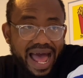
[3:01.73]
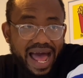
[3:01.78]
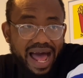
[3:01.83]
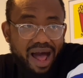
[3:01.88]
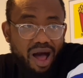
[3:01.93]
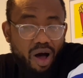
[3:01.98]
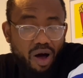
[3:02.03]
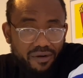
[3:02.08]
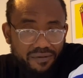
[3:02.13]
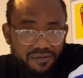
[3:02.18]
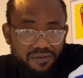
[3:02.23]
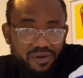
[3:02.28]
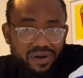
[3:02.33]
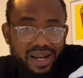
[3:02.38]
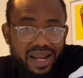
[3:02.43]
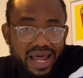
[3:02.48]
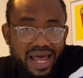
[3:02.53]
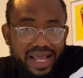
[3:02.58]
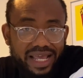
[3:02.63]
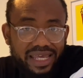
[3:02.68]

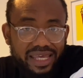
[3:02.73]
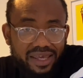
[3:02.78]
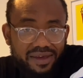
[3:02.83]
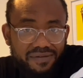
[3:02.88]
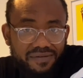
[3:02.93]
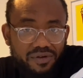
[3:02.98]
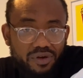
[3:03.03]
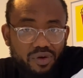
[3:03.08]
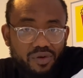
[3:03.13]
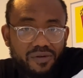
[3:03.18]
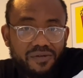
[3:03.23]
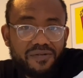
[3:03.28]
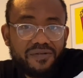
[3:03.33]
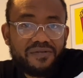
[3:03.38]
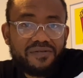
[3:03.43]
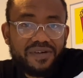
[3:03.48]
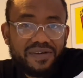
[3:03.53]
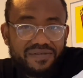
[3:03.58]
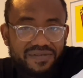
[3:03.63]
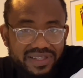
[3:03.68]
often give you
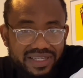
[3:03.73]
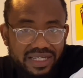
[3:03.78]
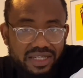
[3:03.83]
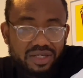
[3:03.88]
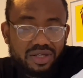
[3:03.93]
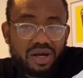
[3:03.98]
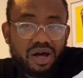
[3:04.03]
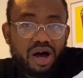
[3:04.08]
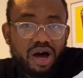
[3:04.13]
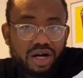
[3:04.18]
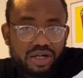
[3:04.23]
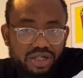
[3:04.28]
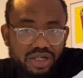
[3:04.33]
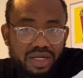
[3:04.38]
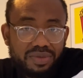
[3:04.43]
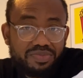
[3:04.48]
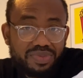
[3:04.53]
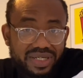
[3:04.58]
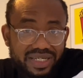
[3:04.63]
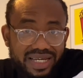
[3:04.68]
50 to
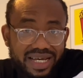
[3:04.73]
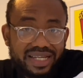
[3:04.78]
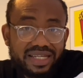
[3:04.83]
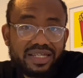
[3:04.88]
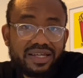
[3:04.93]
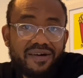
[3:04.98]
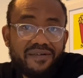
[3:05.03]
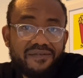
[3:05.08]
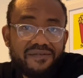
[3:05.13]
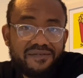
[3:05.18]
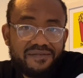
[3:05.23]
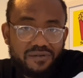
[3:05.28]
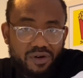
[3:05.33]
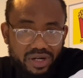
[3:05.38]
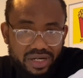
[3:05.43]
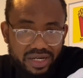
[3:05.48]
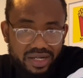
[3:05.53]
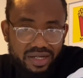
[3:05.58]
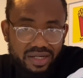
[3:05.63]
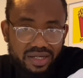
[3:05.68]
100%
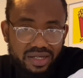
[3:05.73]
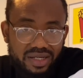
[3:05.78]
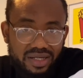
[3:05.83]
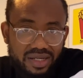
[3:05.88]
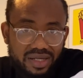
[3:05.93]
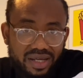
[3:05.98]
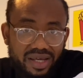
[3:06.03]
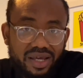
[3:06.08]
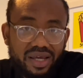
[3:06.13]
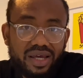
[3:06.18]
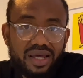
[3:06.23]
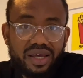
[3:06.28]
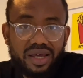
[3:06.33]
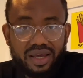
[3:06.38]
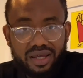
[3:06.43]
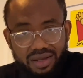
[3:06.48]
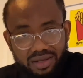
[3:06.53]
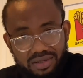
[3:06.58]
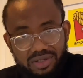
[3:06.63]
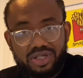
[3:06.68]
funding.
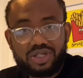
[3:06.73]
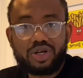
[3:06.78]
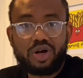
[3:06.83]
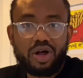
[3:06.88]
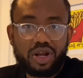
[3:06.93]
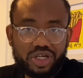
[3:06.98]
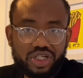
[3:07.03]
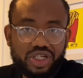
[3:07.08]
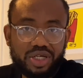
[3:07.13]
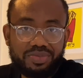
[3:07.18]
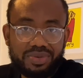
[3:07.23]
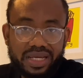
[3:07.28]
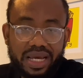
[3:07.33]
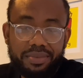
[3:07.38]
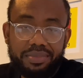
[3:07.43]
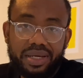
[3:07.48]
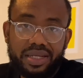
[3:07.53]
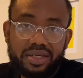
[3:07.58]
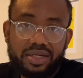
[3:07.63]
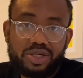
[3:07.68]
Scholarships, I
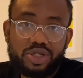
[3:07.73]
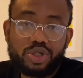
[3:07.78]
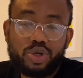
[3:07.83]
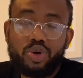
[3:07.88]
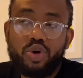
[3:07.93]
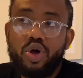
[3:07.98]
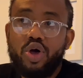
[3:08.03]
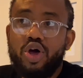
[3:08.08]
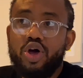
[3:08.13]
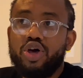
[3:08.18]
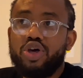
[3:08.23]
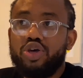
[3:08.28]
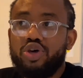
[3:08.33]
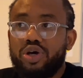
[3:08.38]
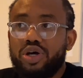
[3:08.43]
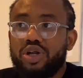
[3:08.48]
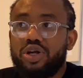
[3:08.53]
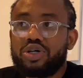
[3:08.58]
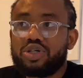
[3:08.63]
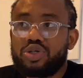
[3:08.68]
mean. So you
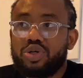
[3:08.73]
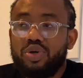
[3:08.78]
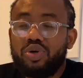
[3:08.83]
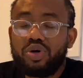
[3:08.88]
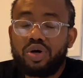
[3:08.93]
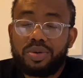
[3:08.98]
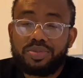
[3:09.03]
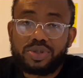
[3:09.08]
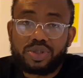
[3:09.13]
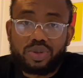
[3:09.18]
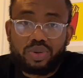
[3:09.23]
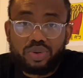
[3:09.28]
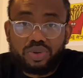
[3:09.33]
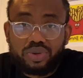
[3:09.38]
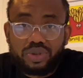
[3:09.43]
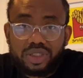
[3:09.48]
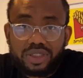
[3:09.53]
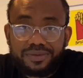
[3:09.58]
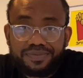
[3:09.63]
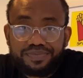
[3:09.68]
can also look up
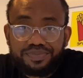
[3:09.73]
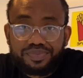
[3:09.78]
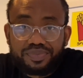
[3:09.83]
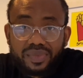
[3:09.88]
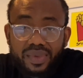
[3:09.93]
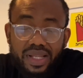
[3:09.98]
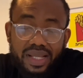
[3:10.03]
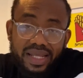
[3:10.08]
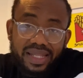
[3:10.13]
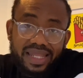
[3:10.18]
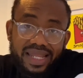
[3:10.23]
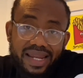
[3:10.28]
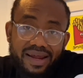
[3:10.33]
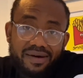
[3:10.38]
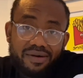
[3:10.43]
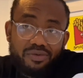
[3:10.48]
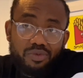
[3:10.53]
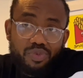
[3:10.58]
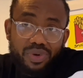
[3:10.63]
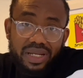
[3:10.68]
schools that
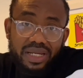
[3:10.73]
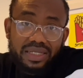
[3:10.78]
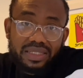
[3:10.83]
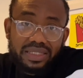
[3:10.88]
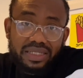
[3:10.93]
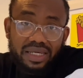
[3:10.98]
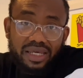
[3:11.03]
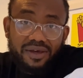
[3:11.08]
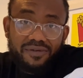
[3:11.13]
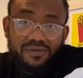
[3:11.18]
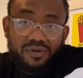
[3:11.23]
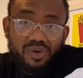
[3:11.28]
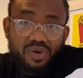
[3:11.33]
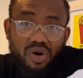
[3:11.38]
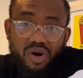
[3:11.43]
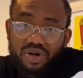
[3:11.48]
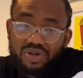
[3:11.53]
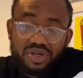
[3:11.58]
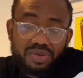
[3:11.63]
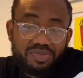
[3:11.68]
are willing to give you
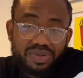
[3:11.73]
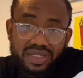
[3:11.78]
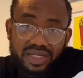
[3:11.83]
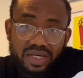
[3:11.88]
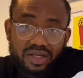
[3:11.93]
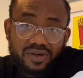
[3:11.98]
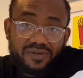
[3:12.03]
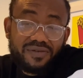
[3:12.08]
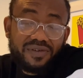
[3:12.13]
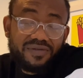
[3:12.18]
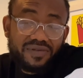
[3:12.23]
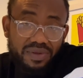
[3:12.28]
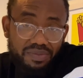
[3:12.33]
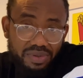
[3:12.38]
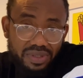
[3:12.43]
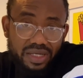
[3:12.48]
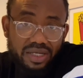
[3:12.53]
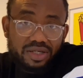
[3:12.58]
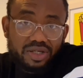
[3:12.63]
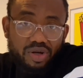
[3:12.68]
100% or
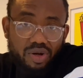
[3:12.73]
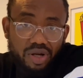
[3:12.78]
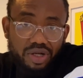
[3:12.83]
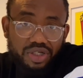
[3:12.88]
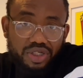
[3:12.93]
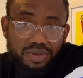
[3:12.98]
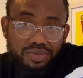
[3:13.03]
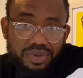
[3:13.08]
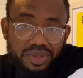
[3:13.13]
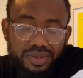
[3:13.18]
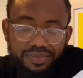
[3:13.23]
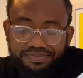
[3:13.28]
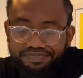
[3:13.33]
50% scholarships.